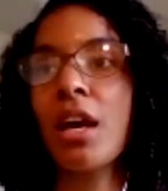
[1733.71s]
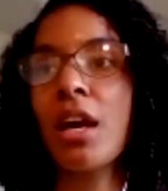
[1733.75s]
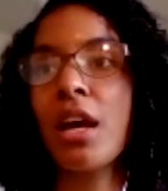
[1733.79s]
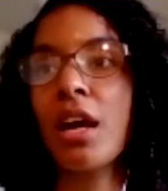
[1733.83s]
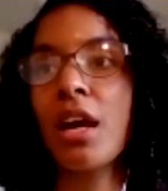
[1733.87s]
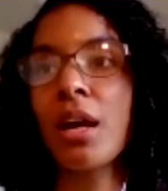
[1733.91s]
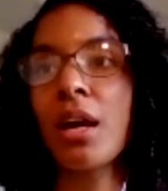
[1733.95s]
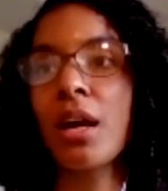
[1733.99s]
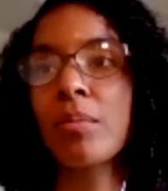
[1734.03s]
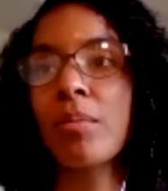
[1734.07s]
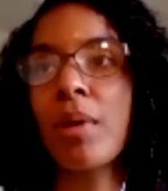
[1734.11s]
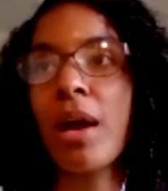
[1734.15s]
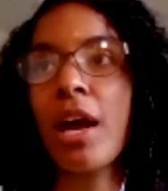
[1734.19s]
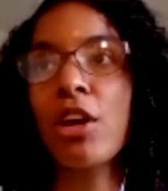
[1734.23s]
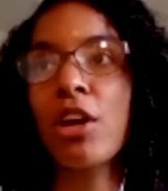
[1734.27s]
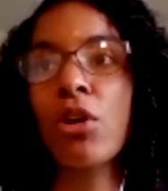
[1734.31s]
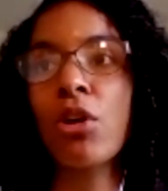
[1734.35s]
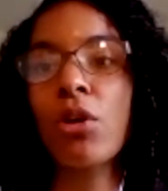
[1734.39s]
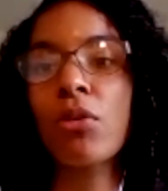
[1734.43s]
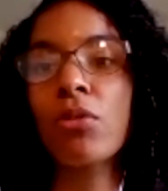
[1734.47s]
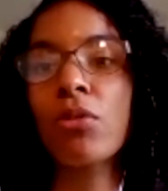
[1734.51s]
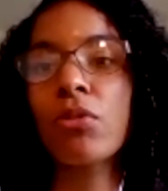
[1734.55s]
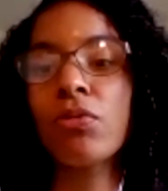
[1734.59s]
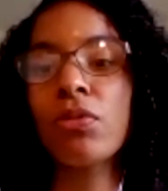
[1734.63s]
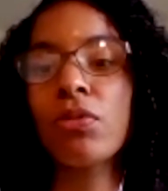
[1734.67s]
Um, I
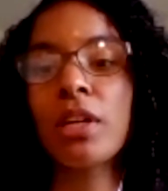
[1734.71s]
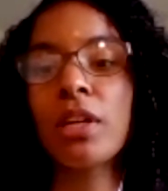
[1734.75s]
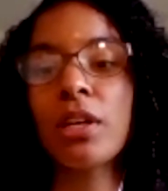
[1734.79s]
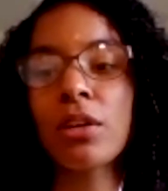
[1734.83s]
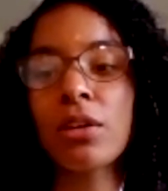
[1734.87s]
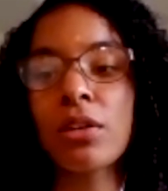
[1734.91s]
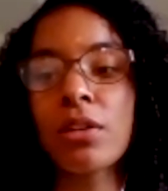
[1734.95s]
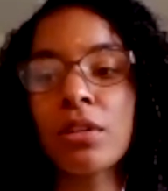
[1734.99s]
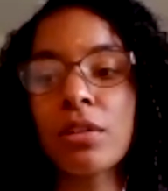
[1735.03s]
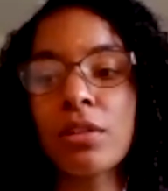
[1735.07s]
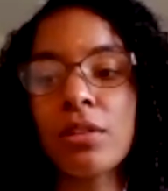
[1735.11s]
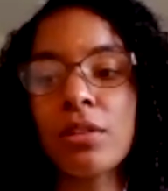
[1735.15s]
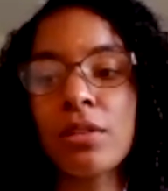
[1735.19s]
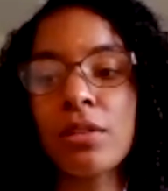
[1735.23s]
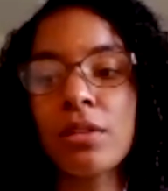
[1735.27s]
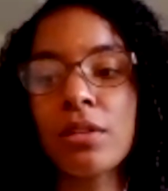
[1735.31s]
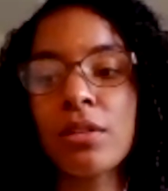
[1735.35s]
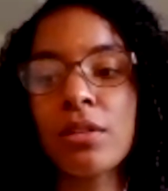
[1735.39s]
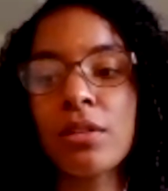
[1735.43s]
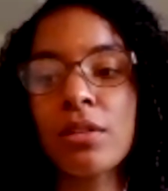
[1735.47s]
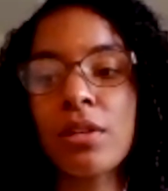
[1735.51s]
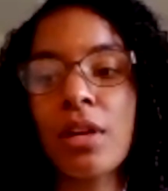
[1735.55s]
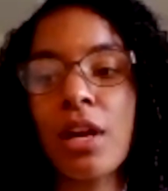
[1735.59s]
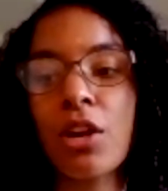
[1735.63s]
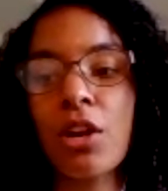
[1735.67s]
don't feel
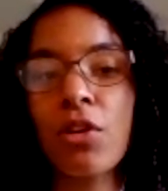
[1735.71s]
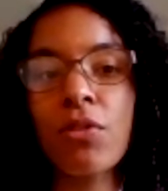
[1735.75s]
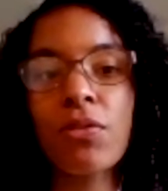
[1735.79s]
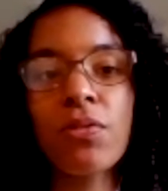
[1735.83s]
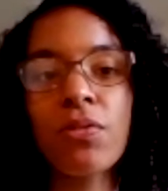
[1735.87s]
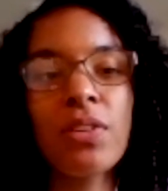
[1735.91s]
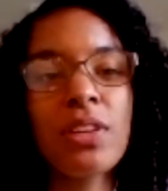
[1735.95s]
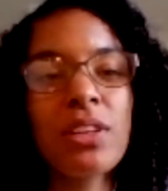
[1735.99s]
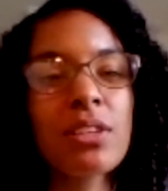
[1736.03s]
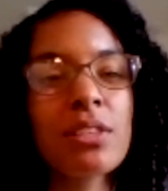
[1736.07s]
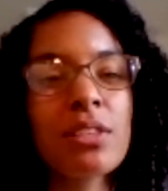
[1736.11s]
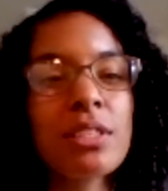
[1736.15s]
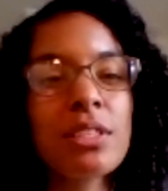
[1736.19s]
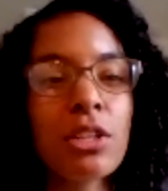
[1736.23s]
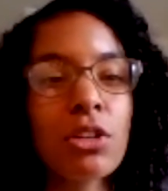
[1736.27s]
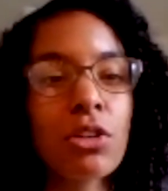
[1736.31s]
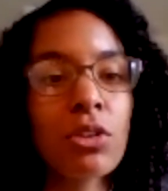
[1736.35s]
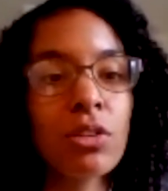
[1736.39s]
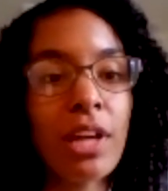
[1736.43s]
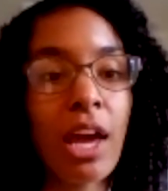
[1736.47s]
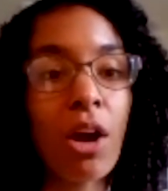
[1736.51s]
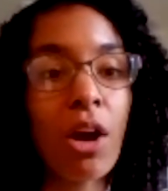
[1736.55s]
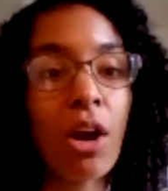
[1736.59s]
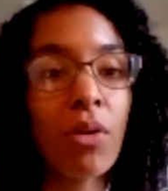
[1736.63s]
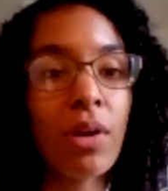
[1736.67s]
I don't feel
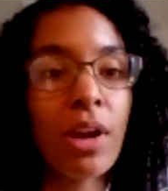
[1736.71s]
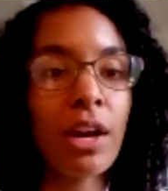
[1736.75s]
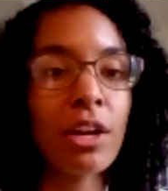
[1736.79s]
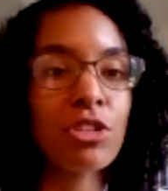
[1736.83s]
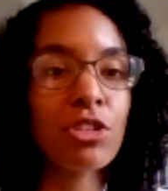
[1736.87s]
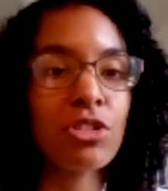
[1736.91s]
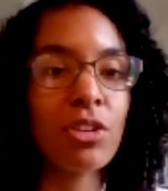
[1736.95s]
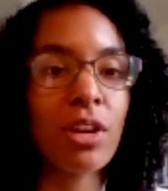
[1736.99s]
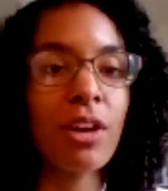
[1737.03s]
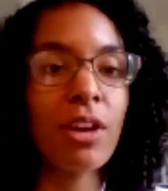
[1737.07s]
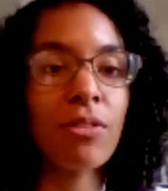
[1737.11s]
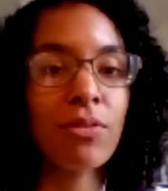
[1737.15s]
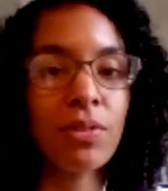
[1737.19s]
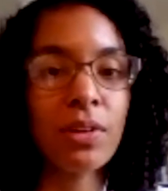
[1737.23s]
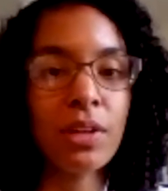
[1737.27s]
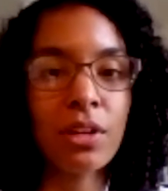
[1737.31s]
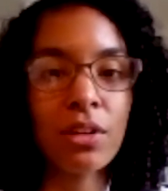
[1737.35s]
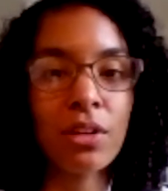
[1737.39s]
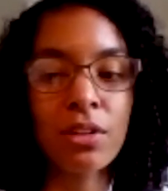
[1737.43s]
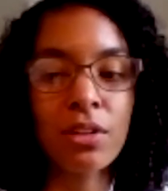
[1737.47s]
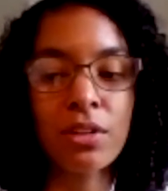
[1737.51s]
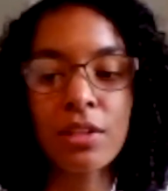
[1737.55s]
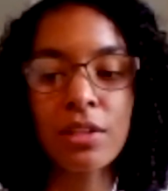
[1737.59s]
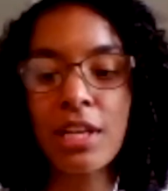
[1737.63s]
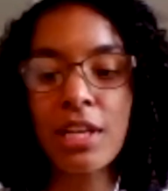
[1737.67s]
singled out. Actually, I
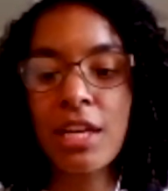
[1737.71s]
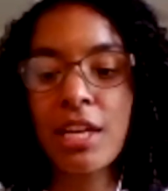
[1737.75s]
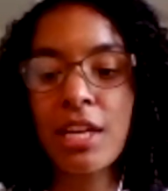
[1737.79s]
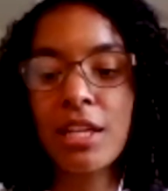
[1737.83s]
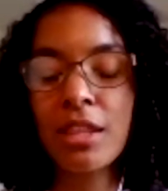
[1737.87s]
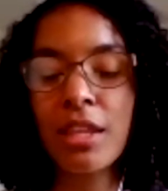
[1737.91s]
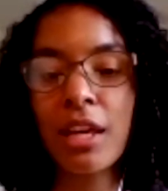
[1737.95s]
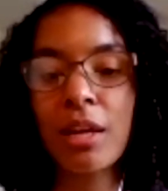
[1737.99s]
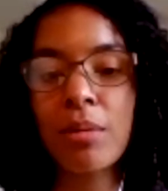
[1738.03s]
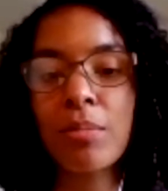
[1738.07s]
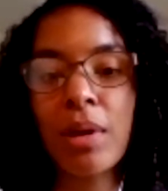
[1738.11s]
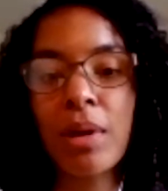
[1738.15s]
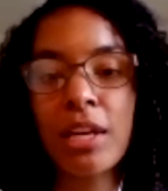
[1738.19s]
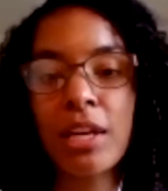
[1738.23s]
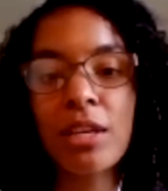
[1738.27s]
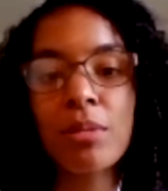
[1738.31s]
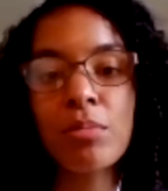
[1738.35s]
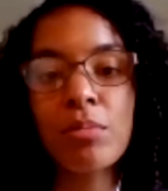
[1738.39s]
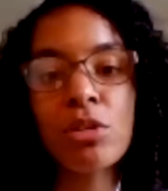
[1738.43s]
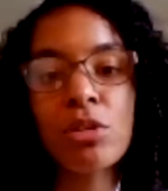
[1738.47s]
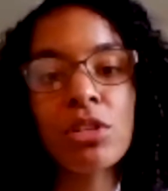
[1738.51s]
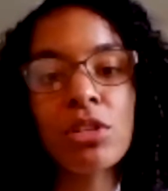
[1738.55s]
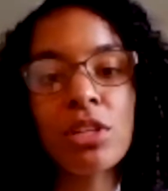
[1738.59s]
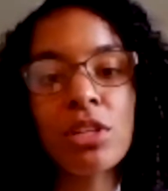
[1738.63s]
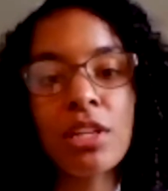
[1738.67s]
feel like my
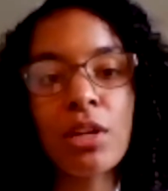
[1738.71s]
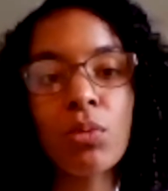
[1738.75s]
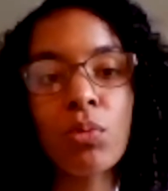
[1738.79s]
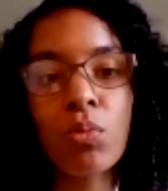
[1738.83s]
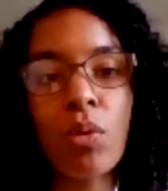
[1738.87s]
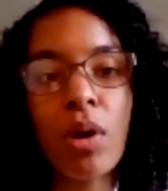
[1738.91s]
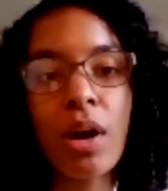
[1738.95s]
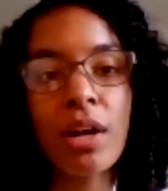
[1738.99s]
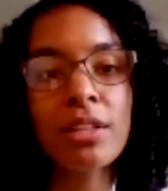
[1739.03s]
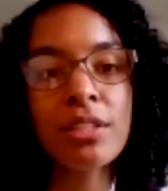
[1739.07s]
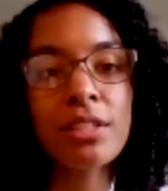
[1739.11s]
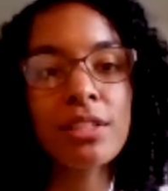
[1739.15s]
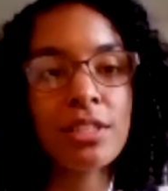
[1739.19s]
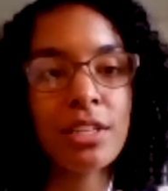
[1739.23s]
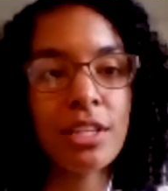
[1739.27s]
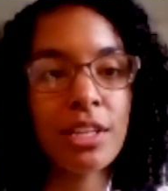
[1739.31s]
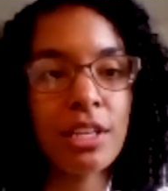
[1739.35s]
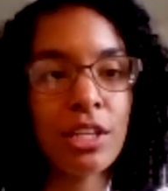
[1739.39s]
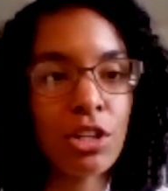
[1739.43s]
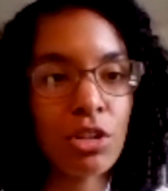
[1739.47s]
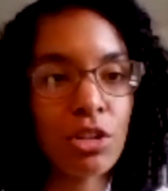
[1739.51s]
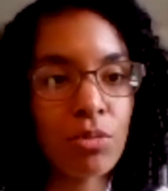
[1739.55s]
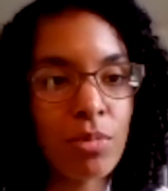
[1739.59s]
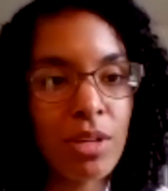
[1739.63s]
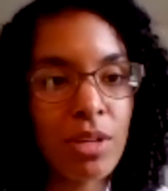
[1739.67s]
community wants to
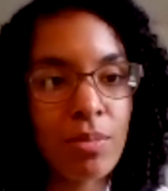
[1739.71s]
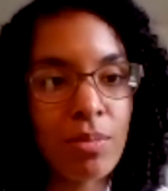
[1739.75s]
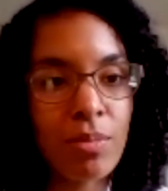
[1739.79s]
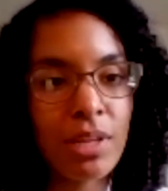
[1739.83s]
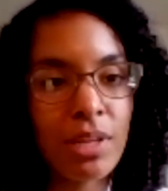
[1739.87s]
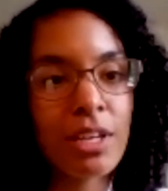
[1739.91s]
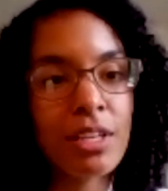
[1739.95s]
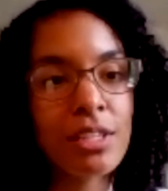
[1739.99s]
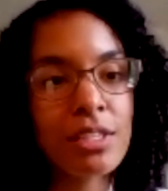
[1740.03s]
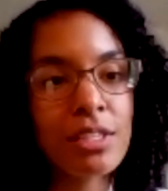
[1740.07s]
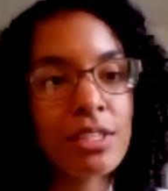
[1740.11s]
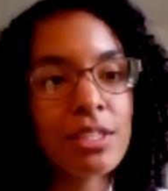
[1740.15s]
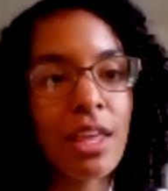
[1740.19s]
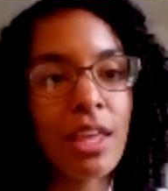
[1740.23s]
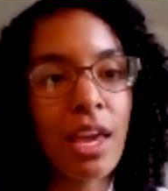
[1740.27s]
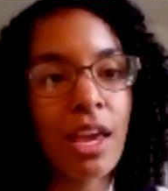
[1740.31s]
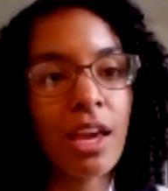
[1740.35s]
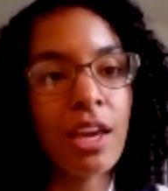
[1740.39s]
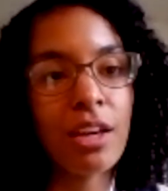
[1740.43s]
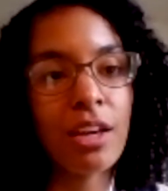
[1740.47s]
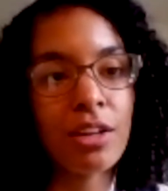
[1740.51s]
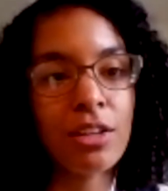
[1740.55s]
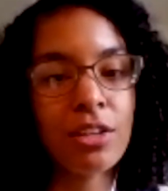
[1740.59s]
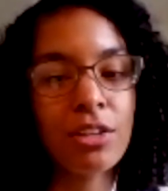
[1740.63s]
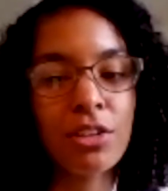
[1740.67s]
hear me because
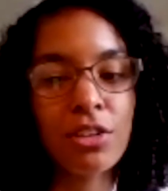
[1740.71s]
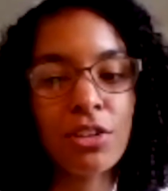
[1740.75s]
they